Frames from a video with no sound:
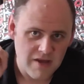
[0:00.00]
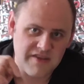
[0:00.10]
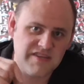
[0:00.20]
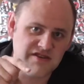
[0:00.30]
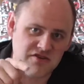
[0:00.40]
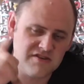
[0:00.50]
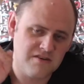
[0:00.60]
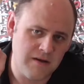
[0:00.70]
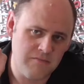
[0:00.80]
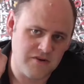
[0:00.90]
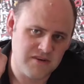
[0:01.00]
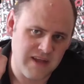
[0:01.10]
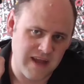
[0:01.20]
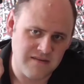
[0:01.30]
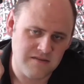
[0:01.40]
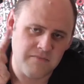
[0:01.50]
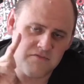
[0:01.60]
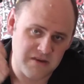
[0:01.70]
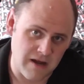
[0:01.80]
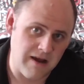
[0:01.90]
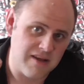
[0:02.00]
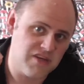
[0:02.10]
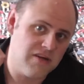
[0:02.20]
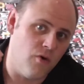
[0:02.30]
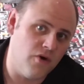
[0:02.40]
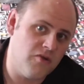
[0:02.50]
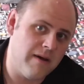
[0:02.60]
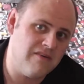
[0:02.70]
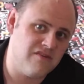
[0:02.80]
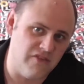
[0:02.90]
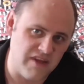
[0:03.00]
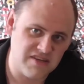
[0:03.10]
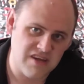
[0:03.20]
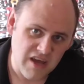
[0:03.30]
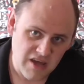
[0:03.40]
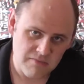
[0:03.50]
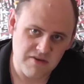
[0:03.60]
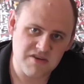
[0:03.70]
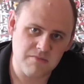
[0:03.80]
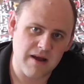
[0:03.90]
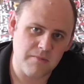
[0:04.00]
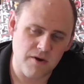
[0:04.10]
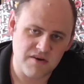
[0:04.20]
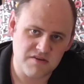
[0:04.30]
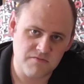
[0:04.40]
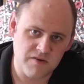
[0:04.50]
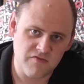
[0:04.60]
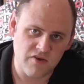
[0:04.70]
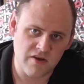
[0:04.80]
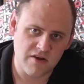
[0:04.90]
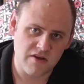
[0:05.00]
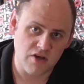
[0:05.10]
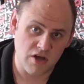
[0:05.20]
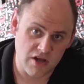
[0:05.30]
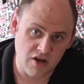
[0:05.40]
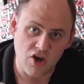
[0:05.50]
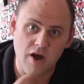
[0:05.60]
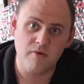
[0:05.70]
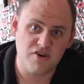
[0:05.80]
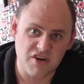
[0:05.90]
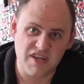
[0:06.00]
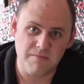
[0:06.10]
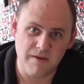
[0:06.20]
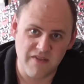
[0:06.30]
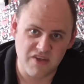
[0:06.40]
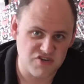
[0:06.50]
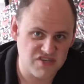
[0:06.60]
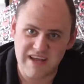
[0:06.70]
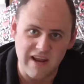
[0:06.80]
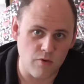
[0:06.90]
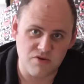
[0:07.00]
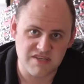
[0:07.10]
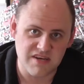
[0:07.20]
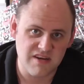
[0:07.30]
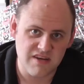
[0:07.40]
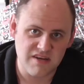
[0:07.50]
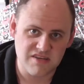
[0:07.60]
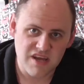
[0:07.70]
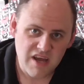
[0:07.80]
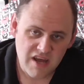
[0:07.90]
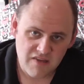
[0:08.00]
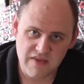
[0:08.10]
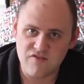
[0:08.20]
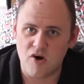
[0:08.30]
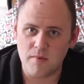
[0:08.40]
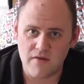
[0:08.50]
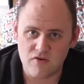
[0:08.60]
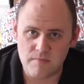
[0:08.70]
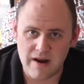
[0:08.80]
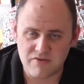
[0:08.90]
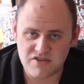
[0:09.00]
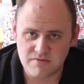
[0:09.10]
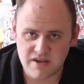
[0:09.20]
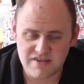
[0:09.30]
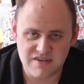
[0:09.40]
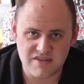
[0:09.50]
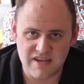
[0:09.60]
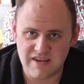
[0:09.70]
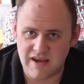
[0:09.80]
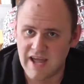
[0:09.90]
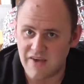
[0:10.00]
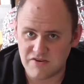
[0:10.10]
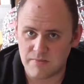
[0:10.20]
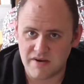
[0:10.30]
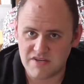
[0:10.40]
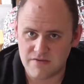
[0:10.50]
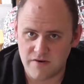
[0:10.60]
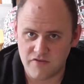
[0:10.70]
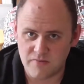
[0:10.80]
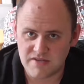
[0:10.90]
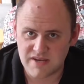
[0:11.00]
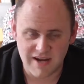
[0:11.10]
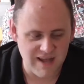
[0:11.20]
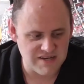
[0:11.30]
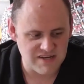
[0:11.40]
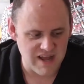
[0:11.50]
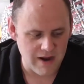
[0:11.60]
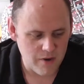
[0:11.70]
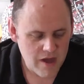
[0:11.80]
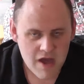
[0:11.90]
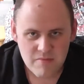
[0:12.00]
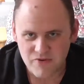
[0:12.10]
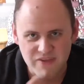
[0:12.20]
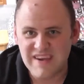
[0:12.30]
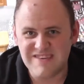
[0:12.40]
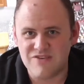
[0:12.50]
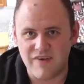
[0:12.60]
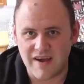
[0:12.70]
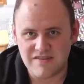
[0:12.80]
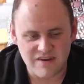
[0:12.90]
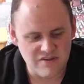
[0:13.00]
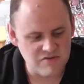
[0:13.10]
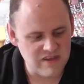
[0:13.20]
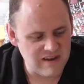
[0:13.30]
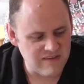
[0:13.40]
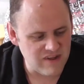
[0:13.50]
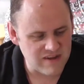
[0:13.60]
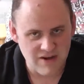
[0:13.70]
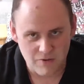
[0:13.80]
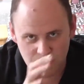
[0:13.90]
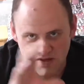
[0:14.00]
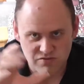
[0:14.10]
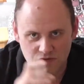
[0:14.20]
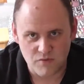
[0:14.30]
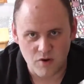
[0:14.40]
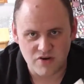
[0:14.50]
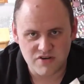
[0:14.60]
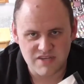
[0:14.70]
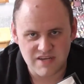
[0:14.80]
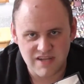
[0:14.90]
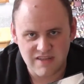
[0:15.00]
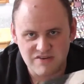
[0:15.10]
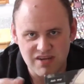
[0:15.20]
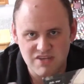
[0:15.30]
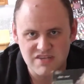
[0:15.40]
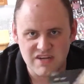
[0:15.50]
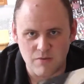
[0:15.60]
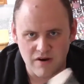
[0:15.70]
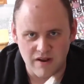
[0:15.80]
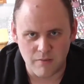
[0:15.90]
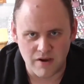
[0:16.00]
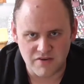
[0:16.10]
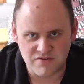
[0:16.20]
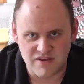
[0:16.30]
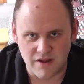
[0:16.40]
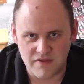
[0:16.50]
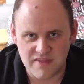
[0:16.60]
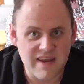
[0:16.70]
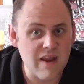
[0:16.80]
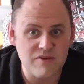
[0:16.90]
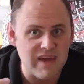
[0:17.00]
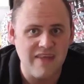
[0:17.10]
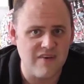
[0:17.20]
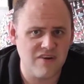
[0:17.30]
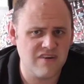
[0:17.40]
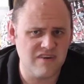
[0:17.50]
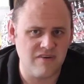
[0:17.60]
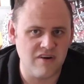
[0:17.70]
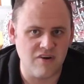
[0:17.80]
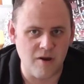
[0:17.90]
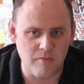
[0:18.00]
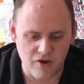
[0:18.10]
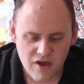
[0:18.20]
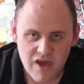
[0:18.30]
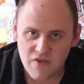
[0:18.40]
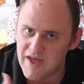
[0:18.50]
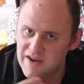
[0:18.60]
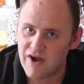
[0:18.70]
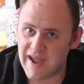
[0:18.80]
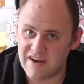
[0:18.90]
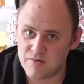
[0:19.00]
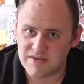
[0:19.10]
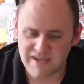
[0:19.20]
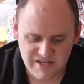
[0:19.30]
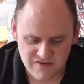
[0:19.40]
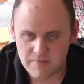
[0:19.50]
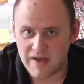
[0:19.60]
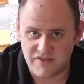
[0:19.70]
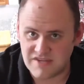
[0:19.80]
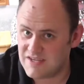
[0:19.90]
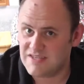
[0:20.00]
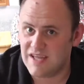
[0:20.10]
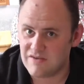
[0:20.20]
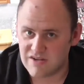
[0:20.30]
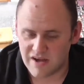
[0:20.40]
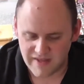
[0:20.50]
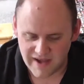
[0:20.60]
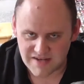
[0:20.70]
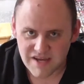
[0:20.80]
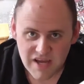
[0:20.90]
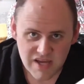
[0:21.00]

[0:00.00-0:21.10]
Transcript: This is not. I'm actually calling them out on this. Music Magpie is a conglomerate on eBay that just sell old CDs. They've got me over a barrel sometimes because I have to buy stuff off them as a collector now. But they do that. They'll have a picture of the wrong CD and they'll send you CD1. Like, well, they don't care. They're a conglomerate. They're not anal retentive about the details like that.